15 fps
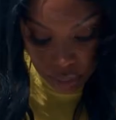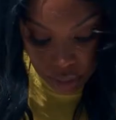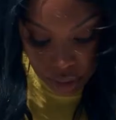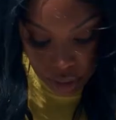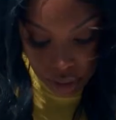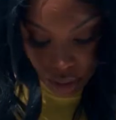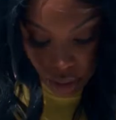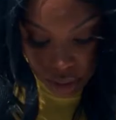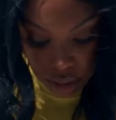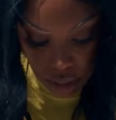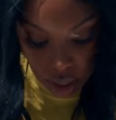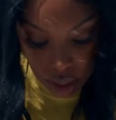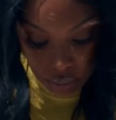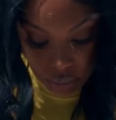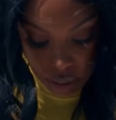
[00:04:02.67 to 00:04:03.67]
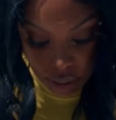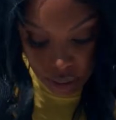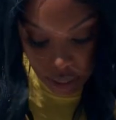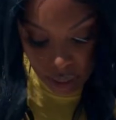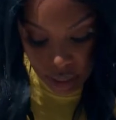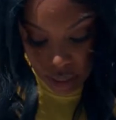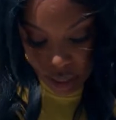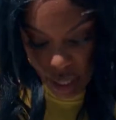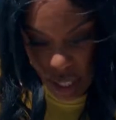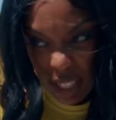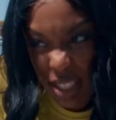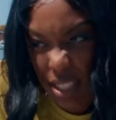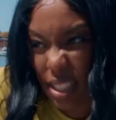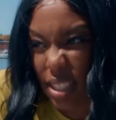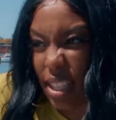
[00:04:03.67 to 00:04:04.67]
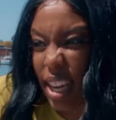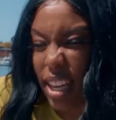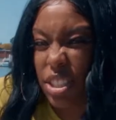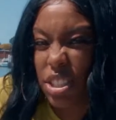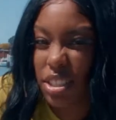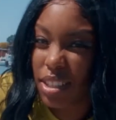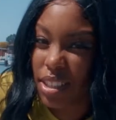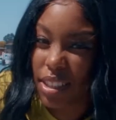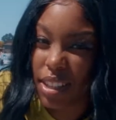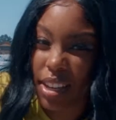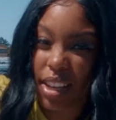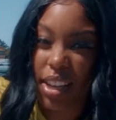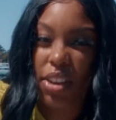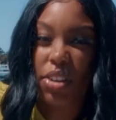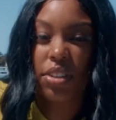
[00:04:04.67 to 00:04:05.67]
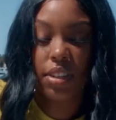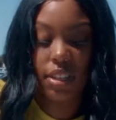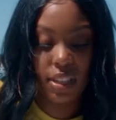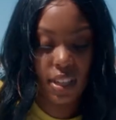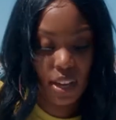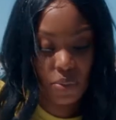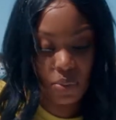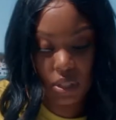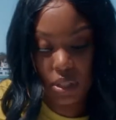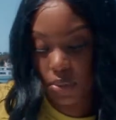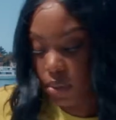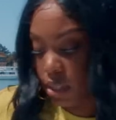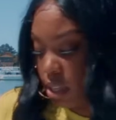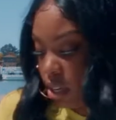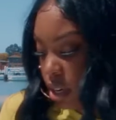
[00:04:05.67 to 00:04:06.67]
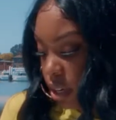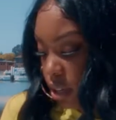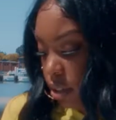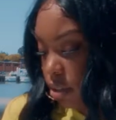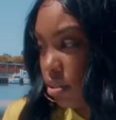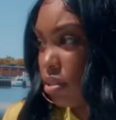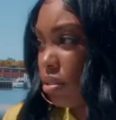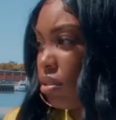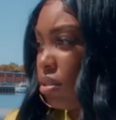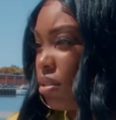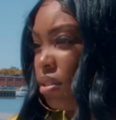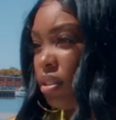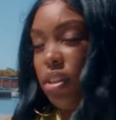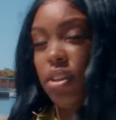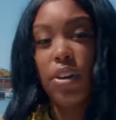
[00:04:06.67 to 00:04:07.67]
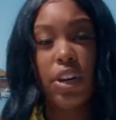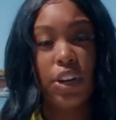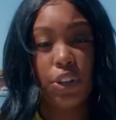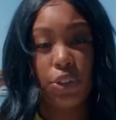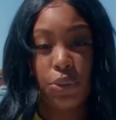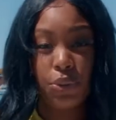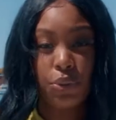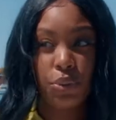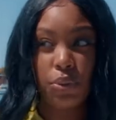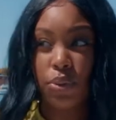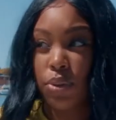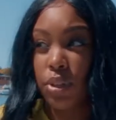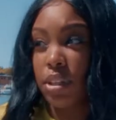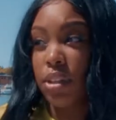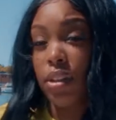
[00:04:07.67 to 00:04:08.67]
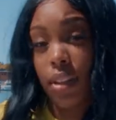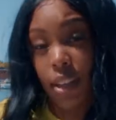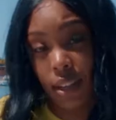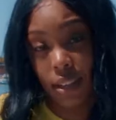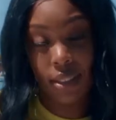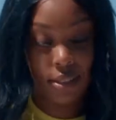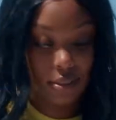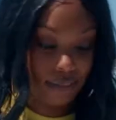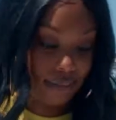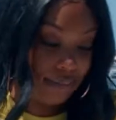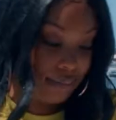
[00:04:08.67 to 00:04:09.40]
which is often like the indentation in the nail, and that really, really hurts. It'll hurt you or your client.